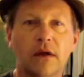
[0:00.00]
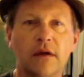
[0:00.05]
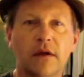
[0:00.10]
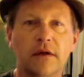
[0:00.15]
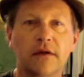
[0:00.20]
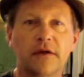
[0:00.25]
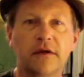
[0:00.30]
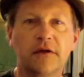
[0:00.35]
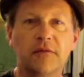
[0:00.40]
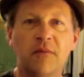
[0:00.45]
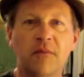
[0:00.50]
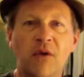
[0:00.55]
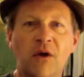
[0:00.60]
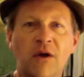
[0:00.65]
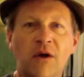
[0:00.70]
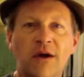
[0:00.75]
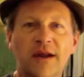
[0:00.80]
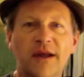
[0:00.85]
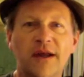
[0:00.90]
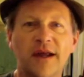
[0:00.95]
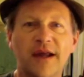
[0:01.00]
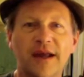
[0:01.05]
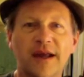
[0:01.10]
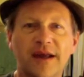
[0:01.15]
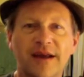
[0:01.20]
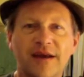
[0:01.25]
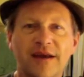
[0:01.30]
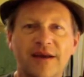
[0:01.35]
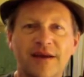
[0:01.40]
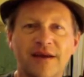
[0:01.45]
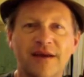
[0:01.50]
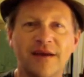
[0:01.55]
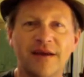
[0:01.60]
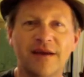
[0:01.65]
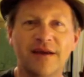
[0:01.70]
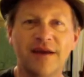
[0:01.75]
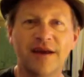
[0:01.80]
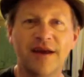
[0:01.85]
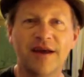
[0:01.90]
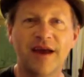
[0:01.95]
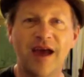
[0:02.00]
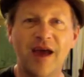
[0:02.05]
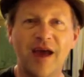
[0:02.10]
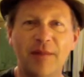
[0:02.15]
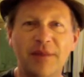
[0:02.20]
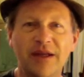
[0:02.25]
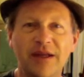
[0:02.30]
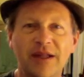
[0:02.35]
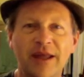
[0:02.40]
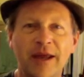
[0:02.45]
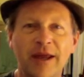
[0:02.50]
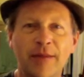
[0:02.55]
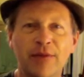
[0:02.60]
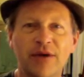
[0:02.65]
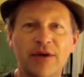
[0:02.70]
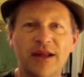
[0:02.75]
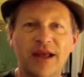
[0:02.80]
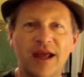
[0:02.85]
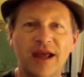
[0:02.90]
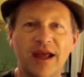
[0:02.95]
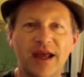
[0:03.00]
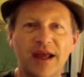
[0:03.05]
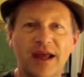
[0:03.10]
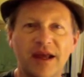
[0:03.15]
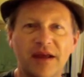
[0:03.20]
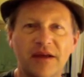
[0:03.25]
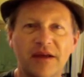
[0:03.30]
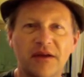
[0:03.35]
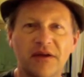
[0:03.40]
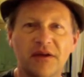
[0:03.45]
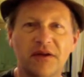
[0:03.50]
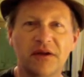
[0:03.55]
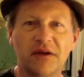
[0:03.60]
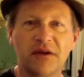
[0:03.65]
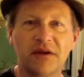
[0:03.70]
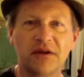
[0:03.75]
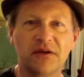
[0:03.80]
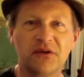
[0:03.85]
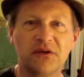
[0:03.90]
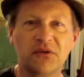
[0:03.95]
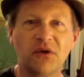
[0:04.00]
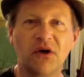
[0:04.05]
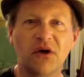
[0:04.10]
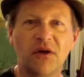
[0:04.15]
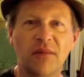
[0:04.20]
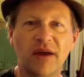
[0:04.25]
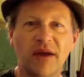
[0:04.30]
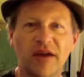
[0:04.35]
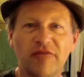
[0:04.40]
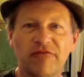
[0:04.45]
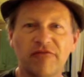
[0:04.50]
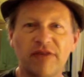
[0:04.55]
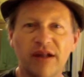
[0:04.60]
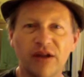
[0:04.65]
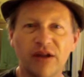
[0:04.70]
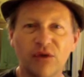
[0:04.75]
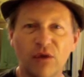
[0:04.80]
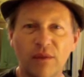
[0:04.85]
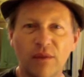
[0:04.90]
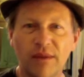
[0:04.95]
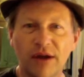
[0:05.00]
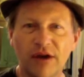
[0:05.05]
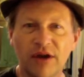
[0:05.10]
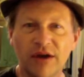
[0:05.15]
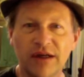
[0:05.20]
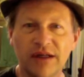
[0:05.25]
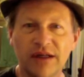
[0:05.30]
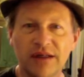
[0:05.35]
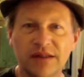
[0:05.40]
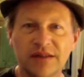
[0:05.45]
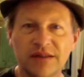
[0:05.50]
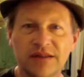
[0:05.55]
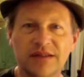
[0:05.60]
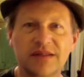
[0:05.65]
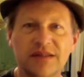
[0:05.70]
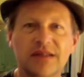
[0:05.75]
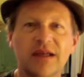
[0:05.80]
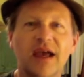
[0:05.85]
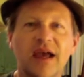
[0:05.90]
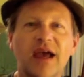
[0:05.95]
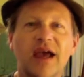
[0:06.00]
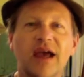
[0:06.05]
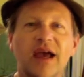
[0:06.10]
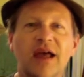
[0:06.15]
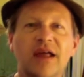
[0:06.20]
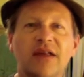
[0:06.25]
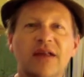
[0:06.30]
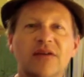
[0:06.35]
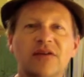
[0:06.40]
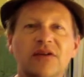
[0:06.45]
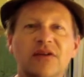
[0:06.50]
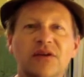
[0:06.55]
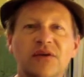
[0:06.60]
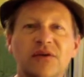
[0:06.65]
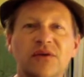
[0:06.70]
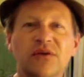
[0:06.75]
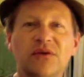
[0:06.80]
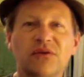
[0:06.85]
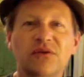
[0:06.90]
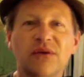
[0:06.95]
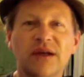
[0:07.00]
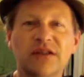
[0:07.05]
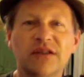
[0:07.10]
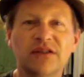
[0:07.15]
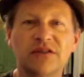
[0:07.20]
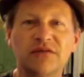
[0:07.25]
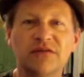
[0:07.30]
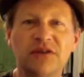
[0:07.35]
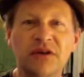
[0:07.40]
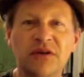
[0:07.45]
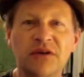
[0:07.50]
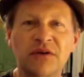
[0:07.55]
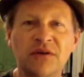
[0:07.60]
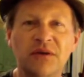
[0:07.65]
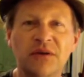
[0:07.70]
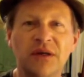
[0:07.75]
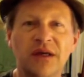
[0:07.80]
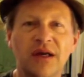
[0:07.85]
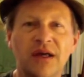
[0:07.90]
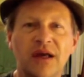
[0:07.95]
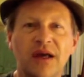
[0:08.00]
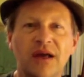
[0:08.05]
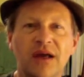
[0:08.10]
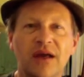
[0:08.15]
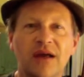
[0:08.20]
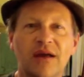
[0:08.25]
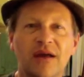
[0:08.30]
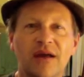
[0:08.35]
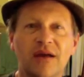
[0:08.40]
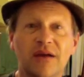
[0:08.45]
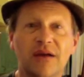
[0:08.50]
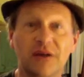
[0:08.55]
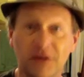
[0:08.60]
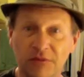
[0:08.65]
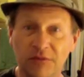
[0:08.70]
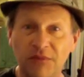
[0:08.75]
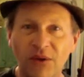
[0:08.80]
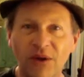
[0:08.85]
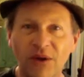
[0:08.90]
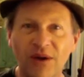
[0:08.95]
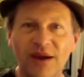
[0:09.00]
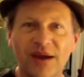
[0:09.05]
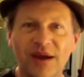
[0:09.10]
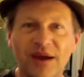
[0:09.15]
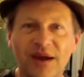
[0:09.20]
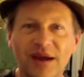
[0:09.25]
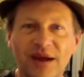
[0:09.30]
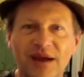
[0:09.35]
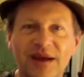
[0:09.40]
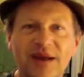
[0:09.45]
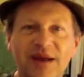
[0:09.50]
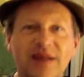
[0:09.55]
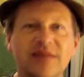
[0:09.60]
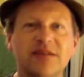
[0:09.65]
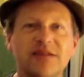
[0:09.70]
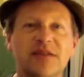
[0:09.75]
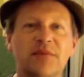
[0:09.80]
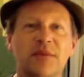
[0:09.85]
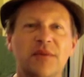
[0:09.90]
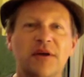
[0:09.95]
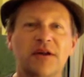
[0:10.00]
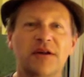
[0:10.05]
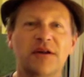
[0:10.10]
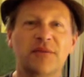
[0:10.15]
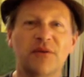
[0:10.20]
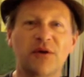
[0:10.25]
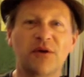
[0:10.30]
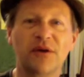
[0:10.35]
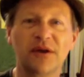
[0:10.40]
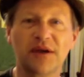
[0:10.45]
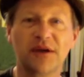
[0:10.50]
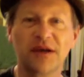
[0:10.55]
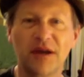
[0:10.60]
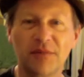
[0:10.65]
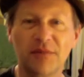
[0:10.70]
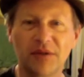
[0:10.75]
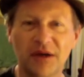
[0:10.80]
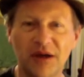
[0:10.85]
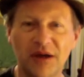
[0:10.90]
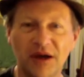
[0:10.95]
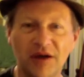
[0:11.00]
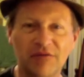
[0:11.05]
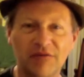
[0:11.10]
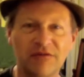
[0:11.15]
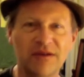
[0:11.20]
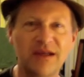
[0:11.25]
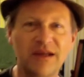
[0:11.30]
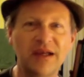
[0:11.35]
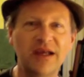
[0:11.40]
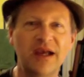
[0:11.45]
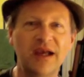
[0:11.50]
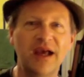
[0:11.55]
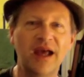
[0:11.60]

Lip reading: Good morning. Happy Labor Day to all my fellow Americans and to the rest of you. Good morning. It's the Monday morning cup of coffee,